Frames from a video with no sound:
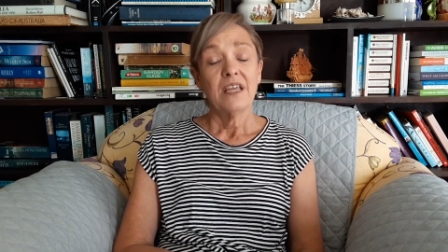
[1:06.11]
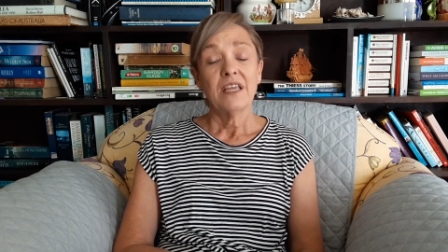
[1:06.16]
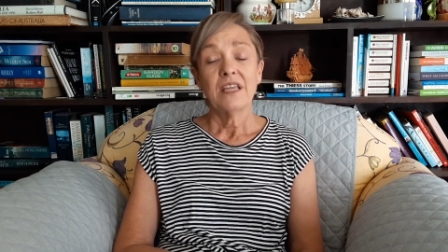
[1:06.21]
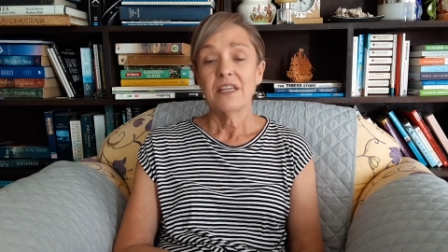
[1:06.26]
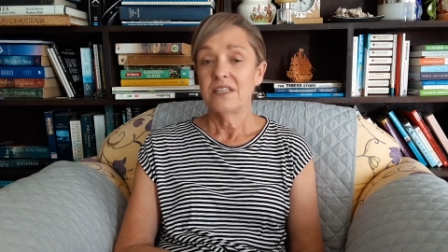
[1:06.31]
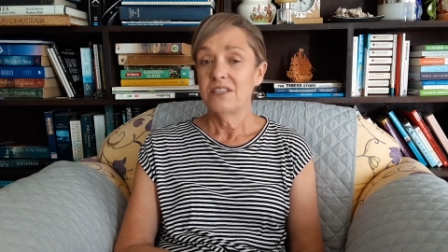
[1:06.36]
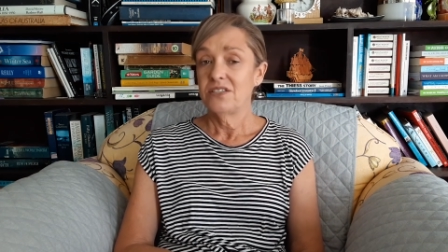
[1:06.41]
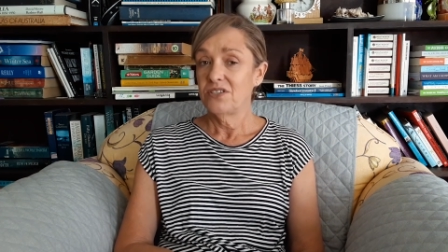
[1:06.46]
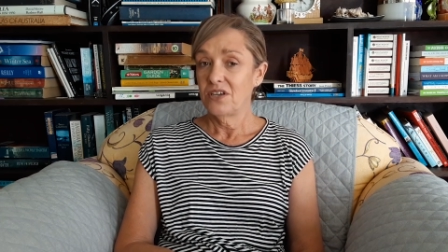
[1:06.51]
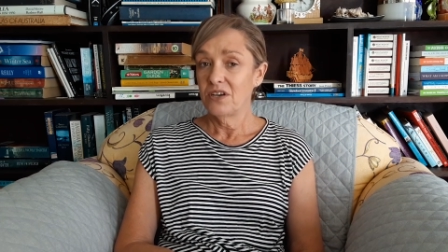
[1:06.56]

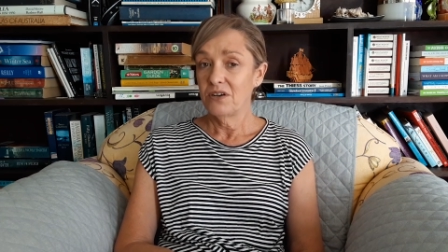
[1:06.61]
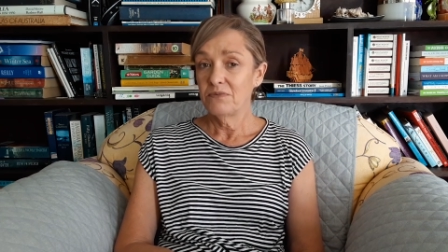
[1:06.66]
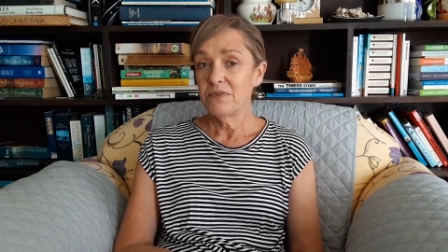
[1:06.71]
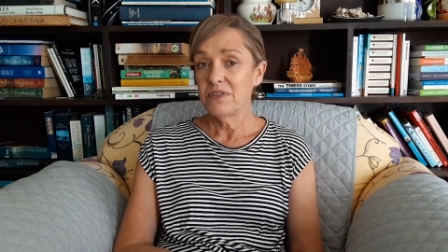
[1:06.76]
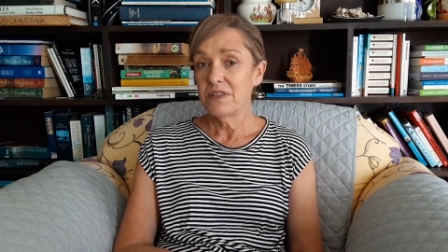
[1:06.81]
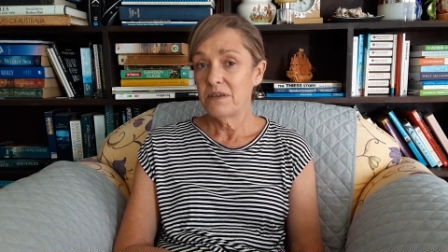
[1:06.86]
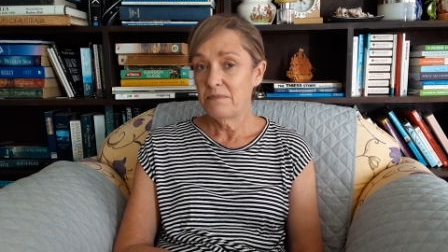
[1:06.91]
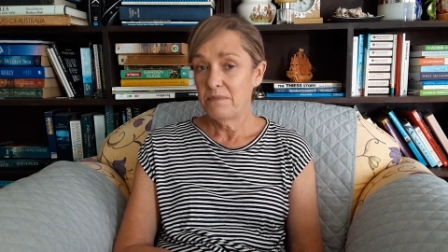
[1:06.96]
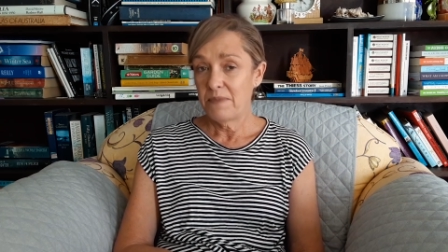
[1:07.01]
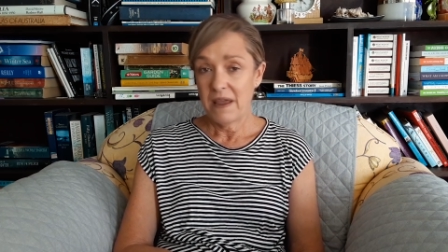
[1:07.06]
Consult
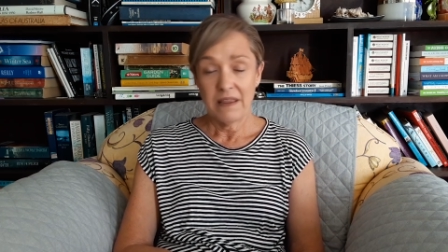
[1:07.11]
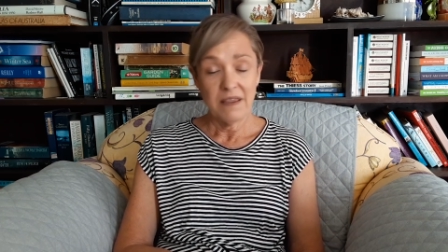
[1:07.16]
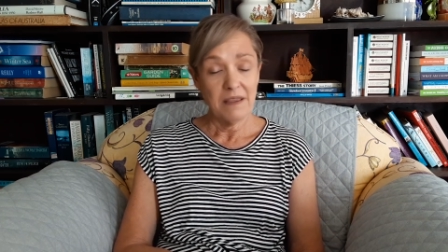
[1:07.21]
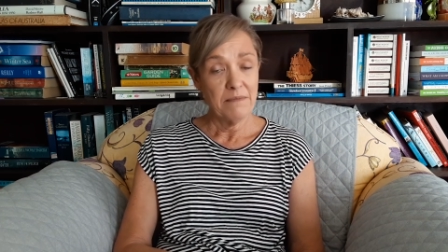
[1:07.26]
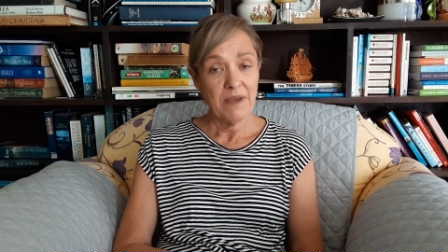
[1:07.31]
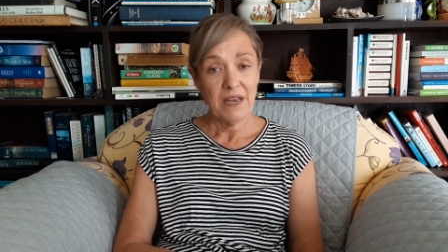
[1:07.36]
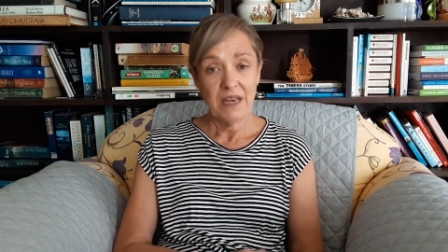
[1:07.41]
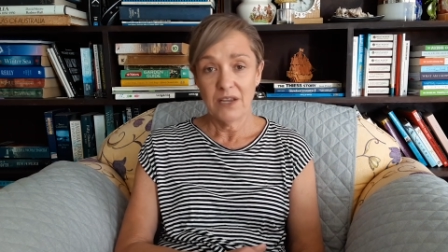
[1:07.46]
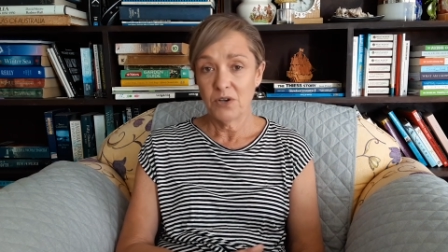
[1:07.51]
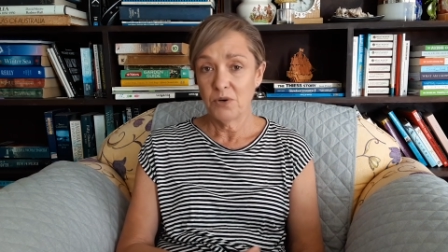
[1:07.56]
with your, your
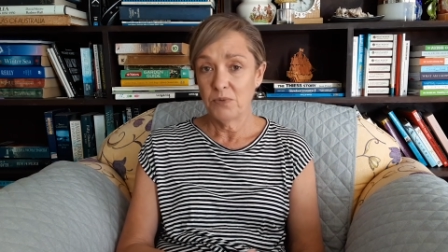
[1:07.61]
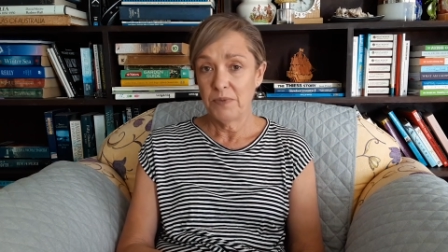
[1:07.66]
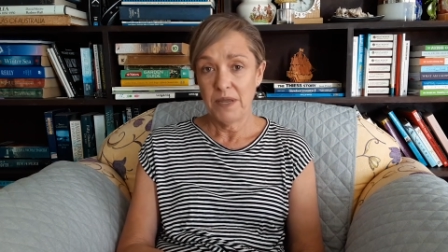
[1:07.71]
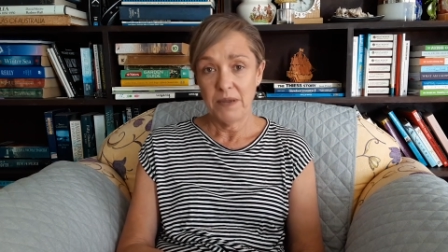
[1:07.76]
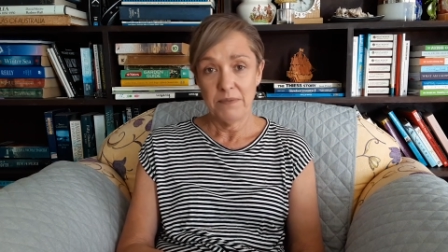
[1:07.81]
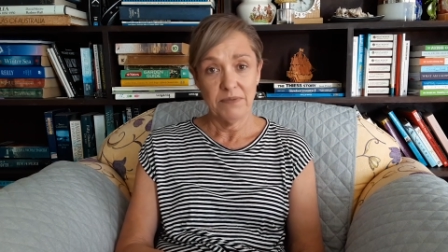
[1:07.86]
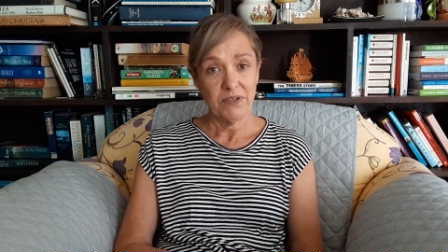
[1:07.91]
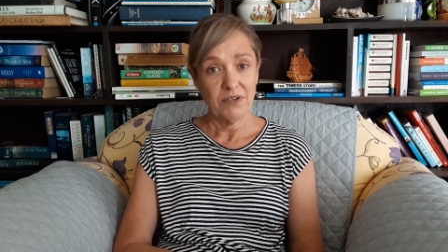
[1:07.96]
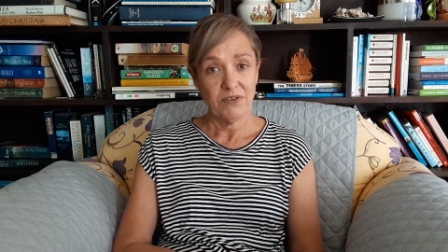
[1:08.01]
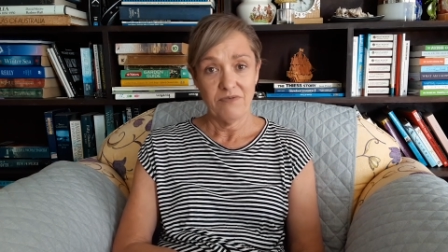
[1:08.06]
medical
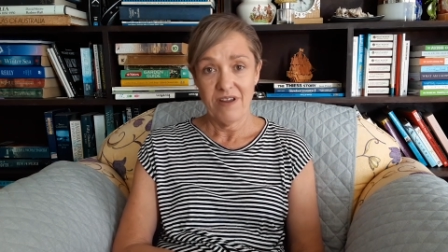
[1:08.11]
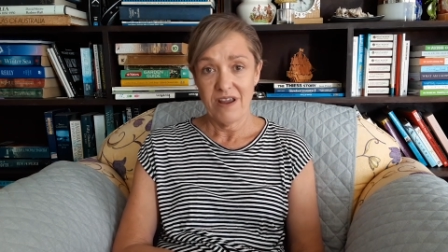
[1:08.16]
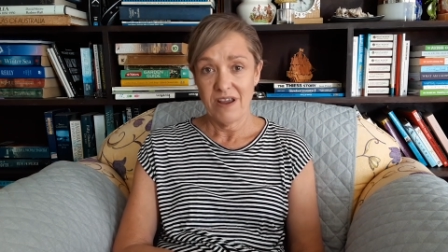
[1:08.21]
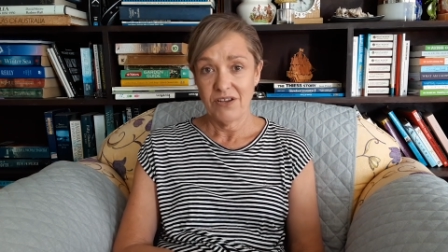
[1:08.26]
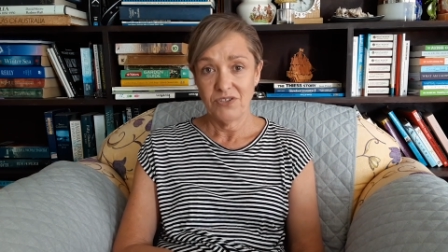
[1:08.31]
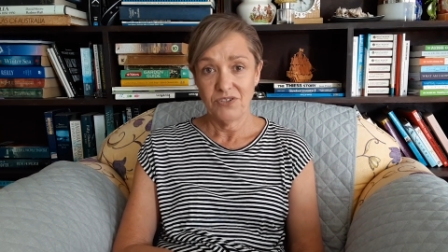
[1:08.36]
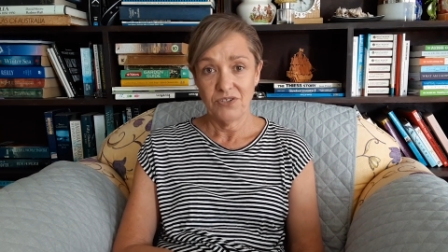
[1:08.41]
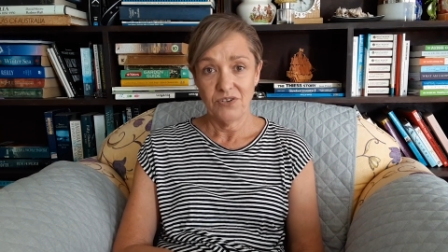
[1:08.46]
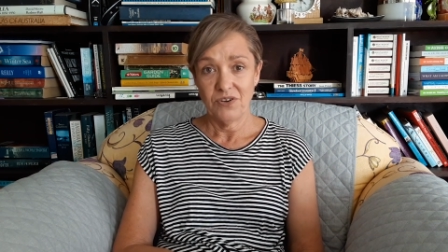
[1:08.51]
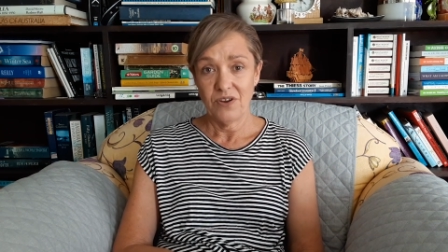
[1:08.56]
people
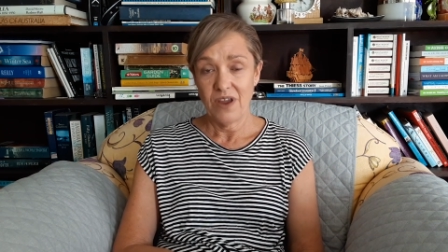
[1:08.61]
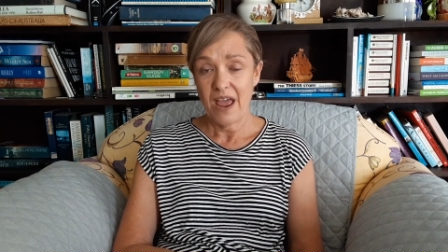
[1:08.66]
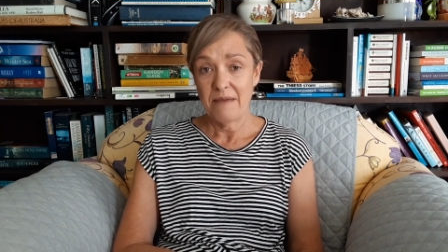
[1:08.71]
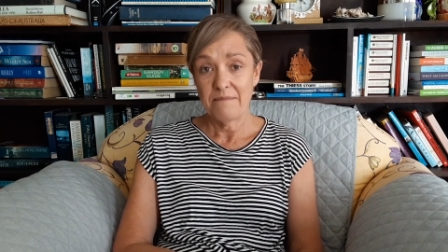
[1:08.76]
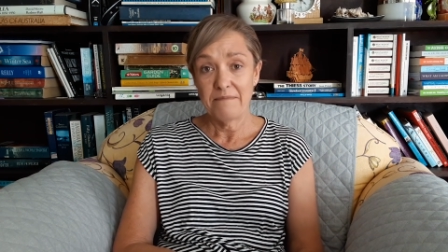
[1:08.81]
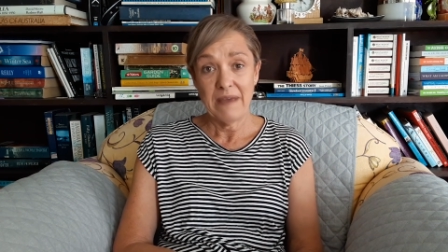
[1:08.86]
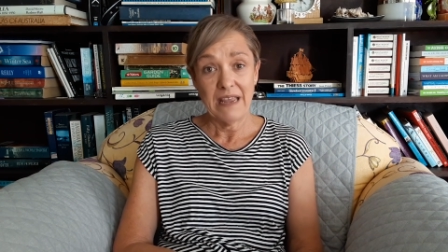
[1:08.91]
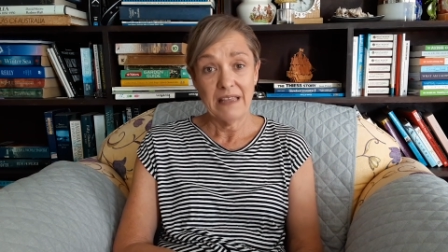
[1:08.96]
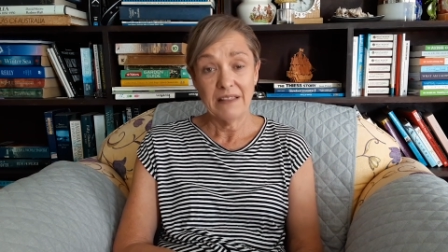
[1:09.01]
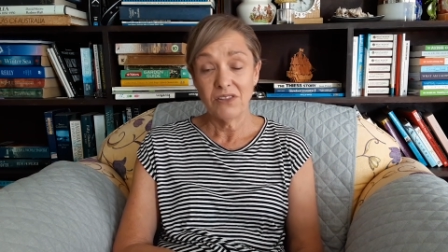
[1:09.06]
around you
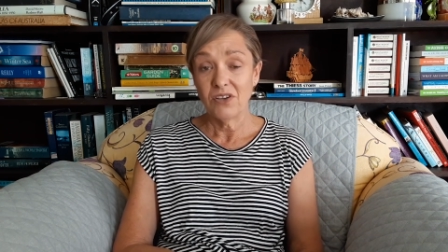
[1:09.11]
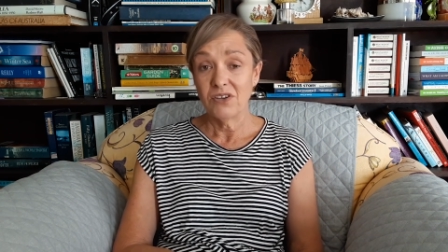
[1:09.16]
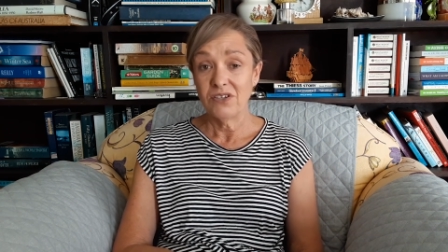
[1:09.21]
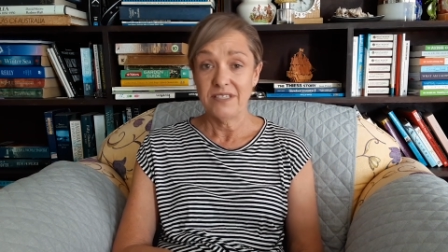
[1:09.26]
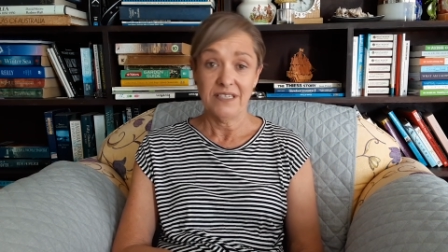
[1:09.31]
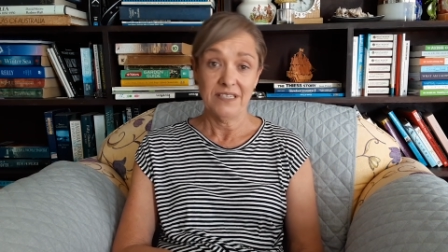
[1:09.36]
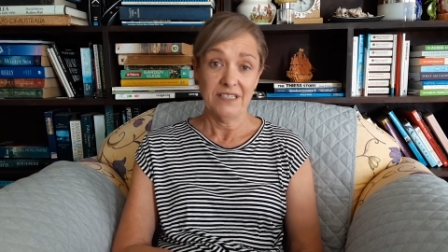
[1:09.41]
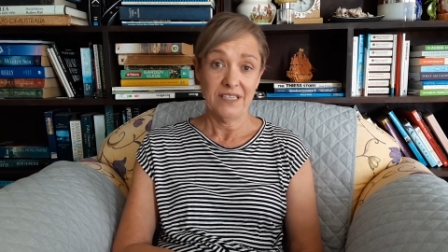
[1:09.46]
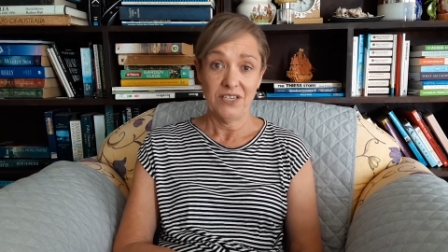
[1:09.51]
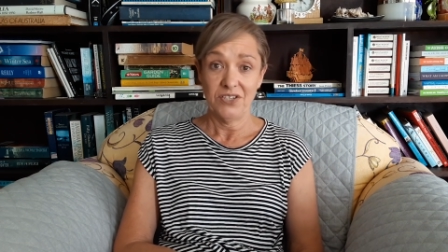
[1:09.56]
and make those
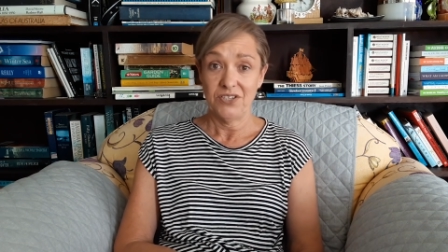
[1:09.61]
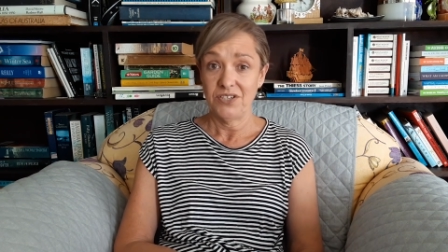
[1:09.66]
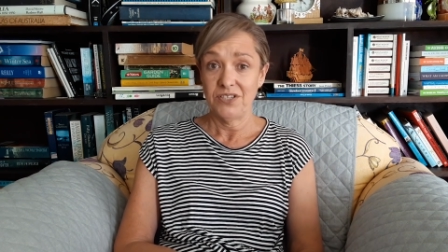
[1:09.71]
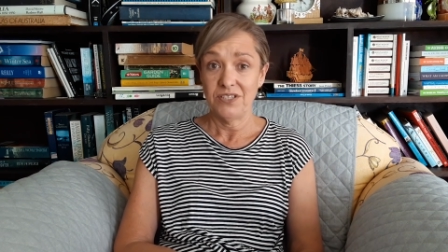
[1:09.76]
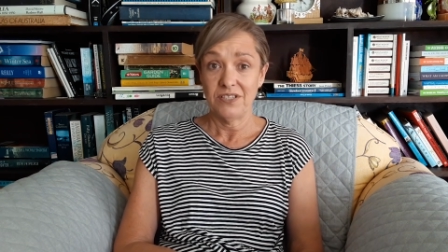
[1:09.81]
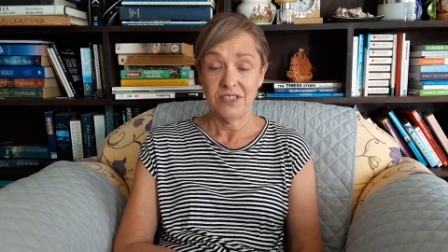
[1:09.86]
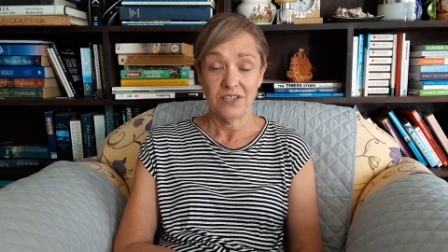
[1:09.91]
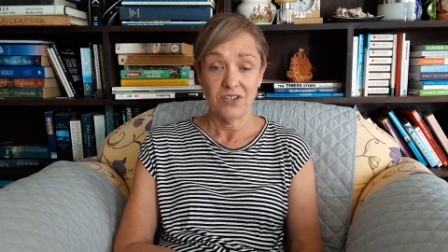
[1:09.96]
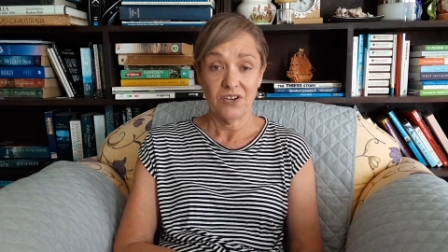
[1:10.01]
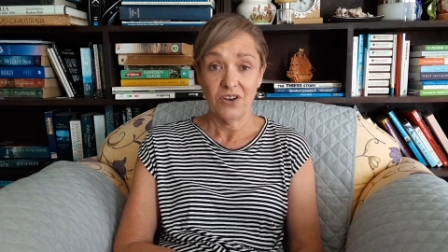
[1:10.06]

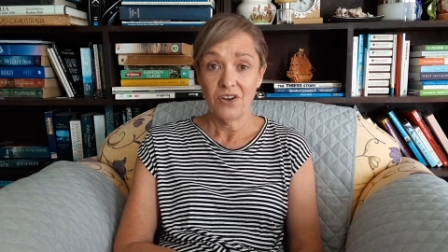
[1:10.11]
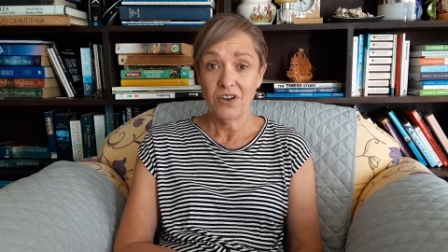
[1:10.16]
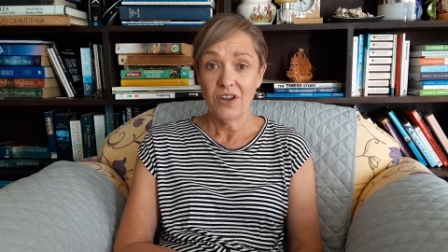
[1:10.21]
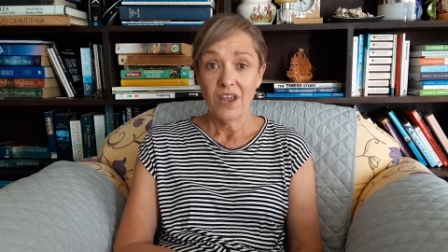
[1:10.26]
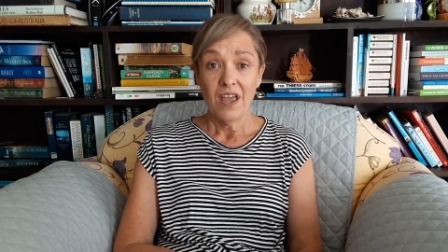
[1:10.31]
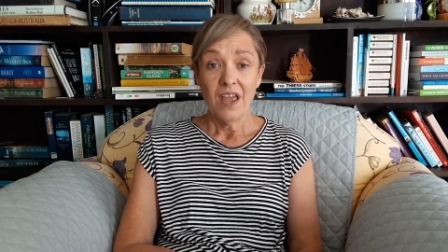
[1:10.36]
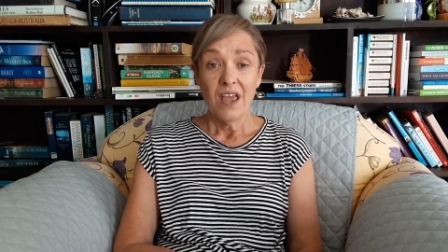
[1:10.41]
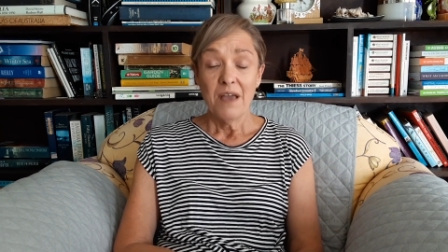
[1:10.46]
decisions, you know,